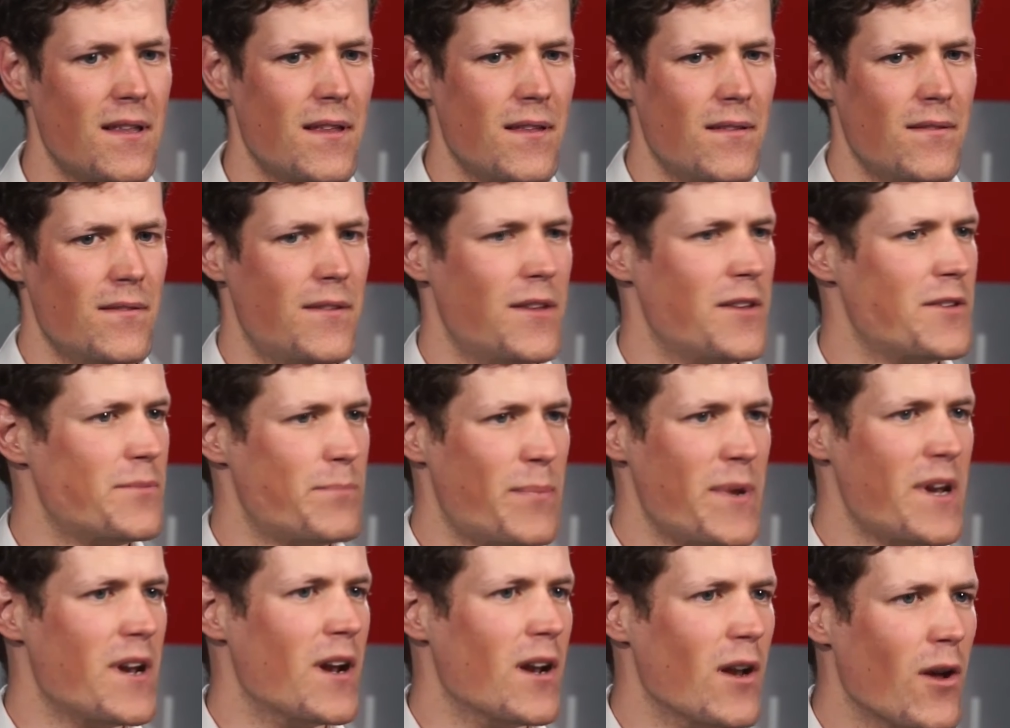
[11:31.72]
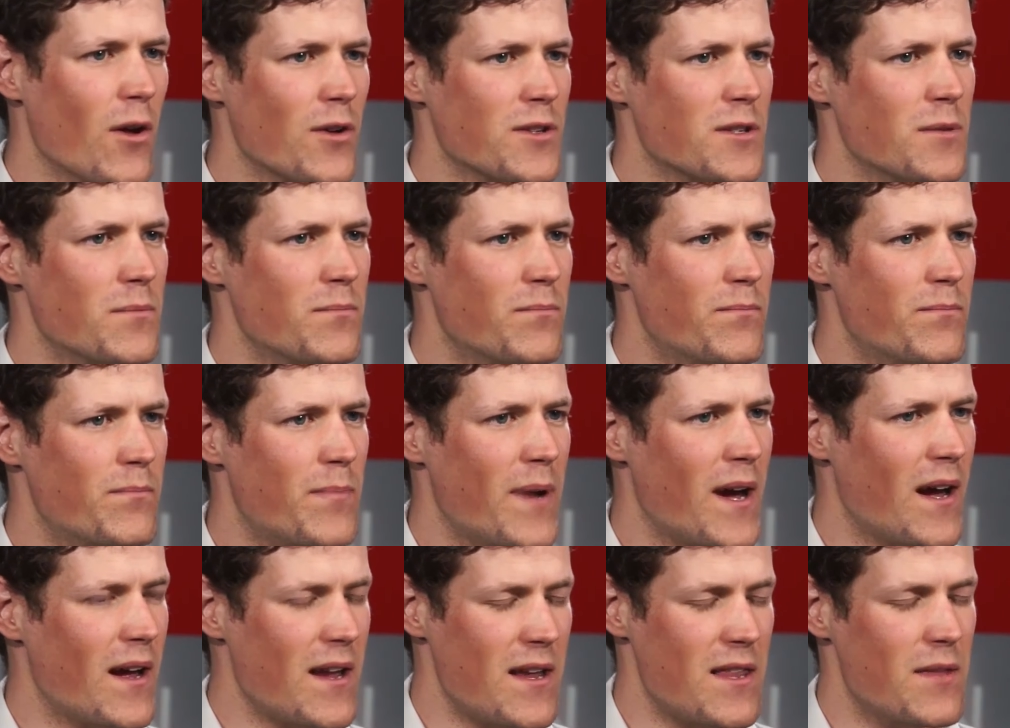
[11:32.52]
There's been a lot
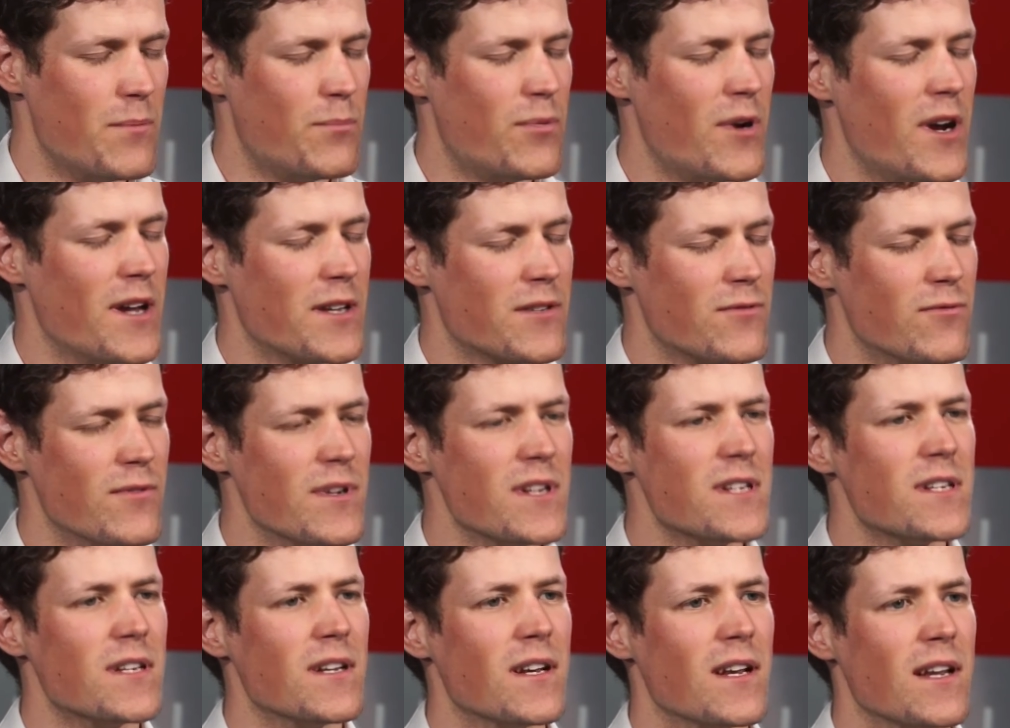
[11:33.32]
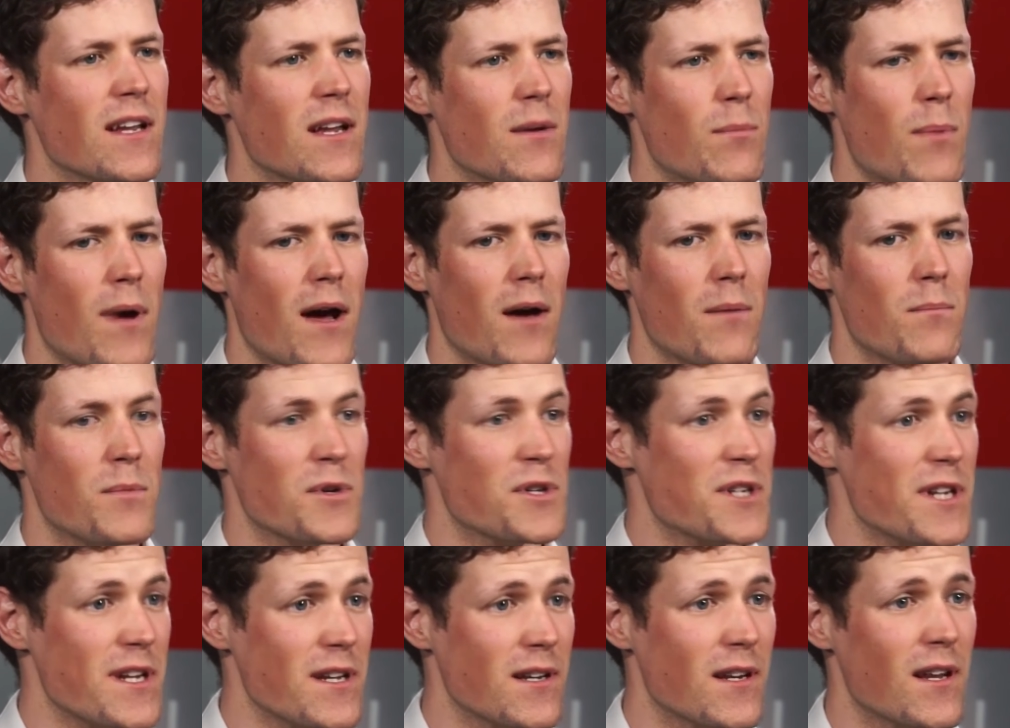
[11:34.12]
in the press recently about
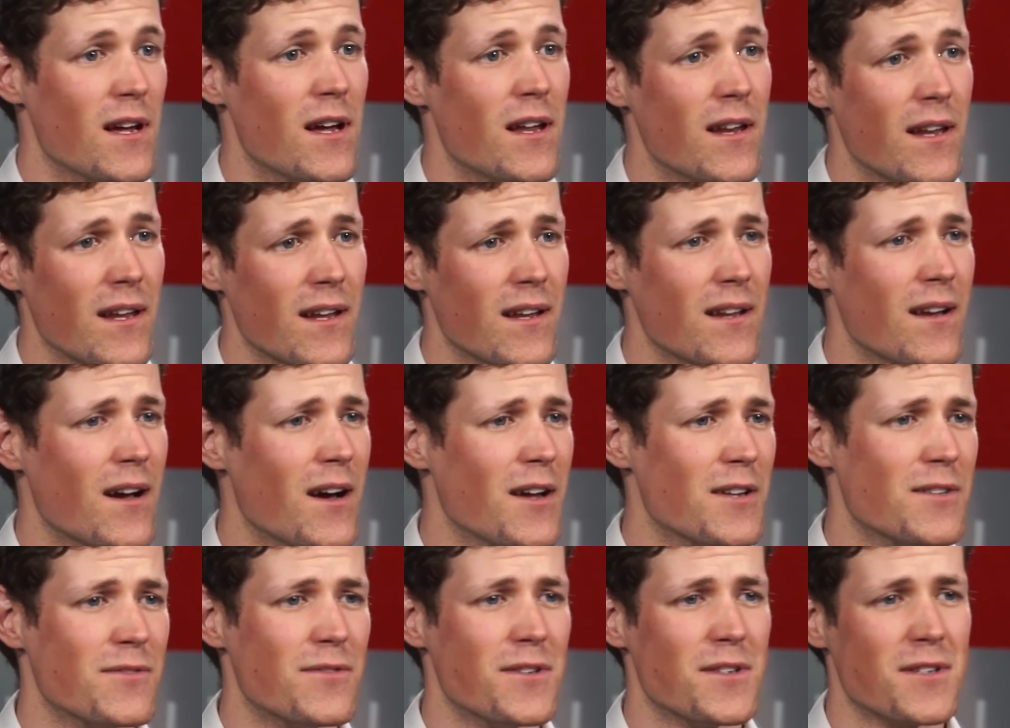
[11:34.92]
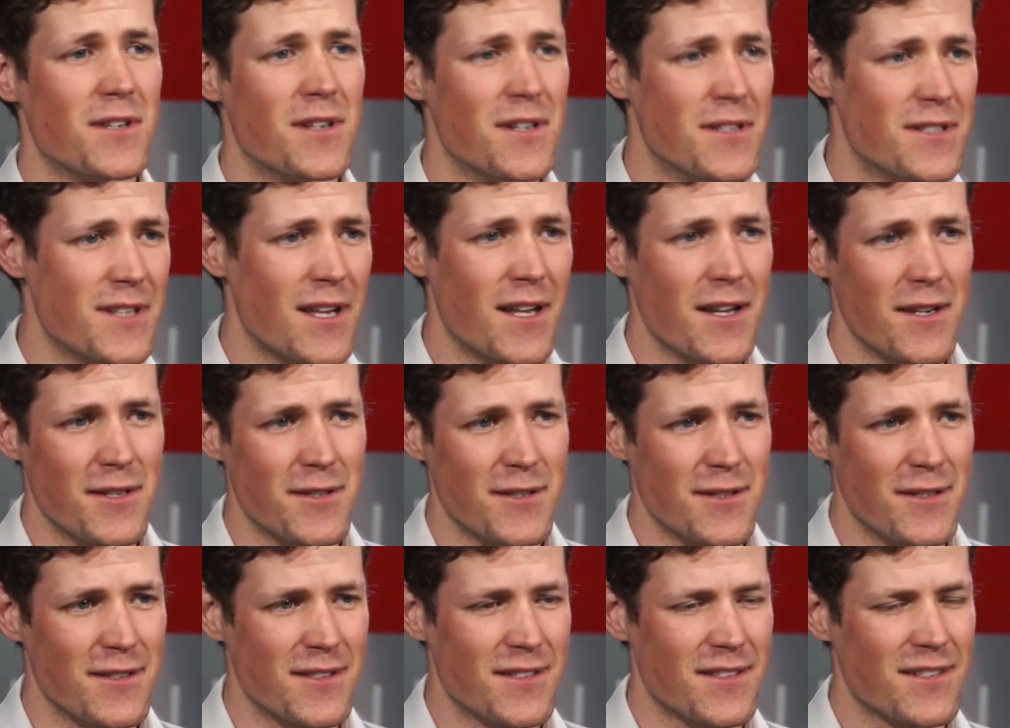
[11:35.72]
machine learning, artificial
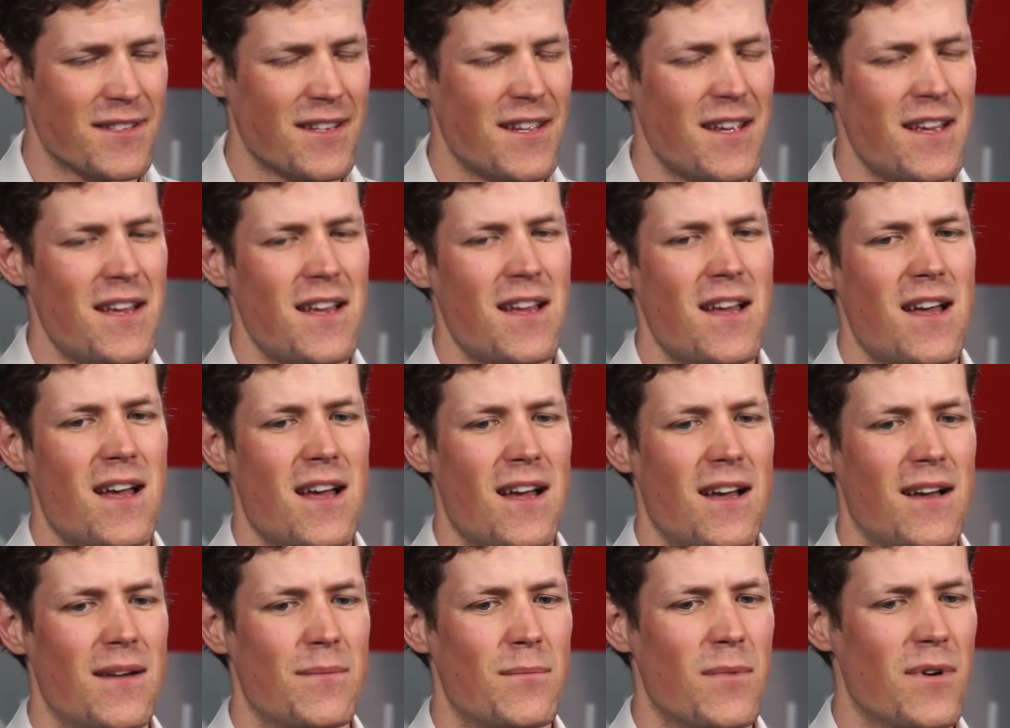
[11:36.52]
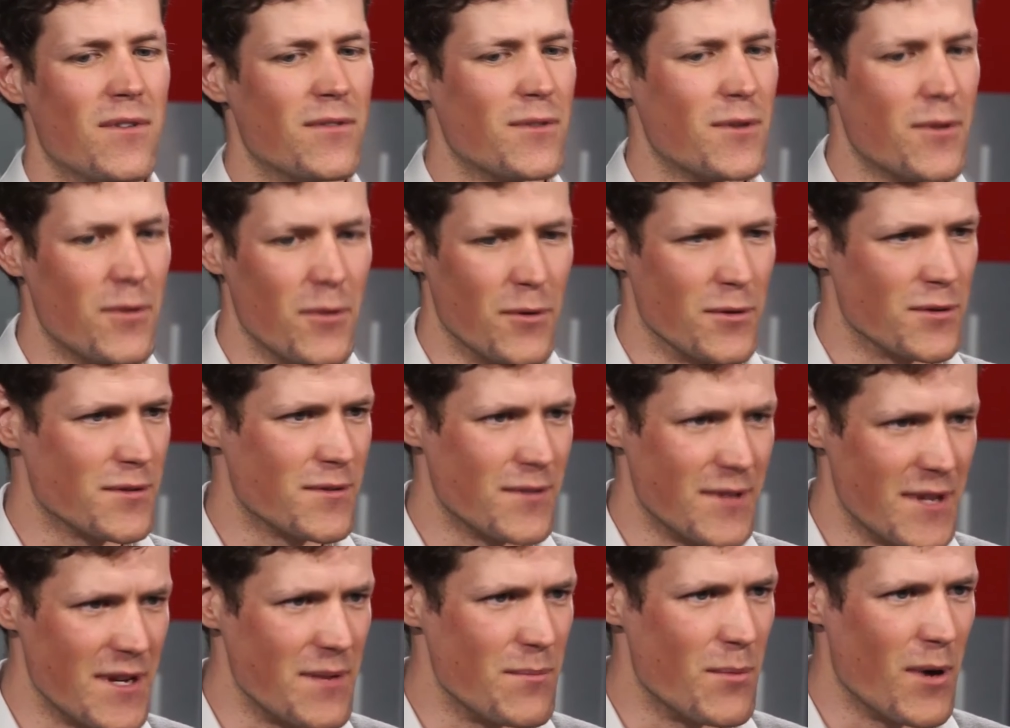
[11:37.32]
intelligence, of course,
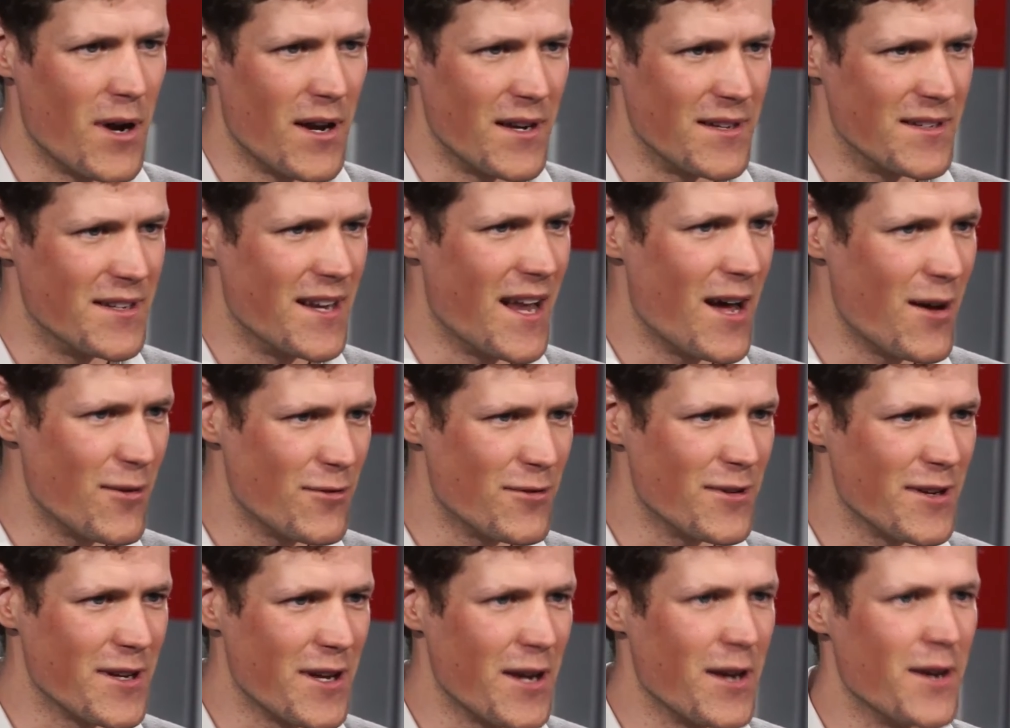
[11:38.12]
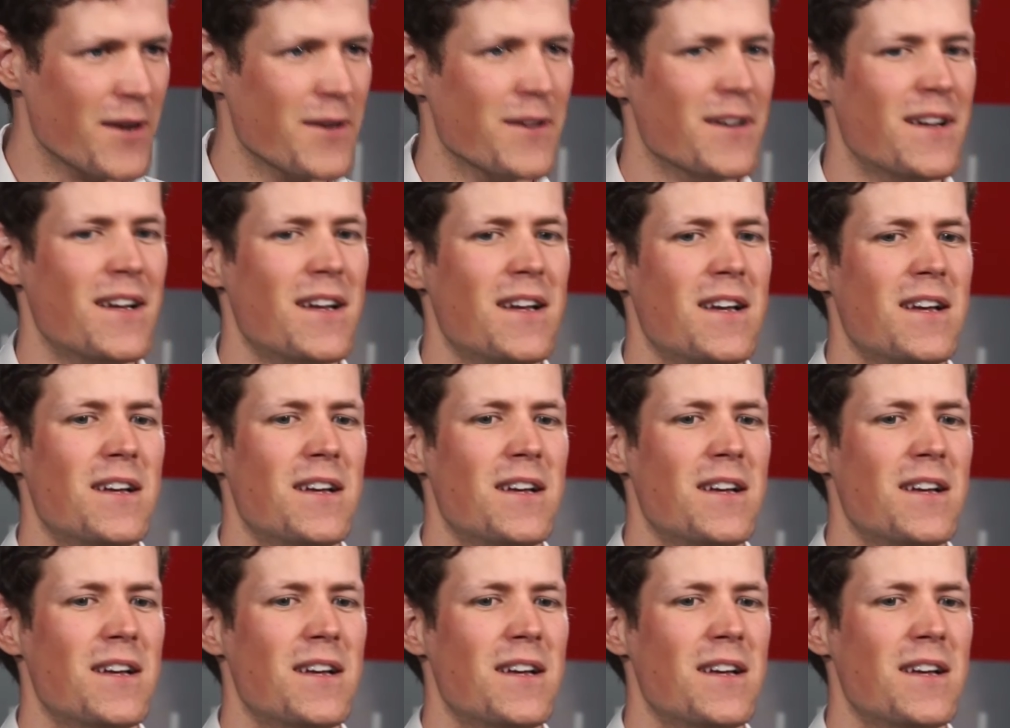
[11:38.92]
DeepMind and AlphaGo.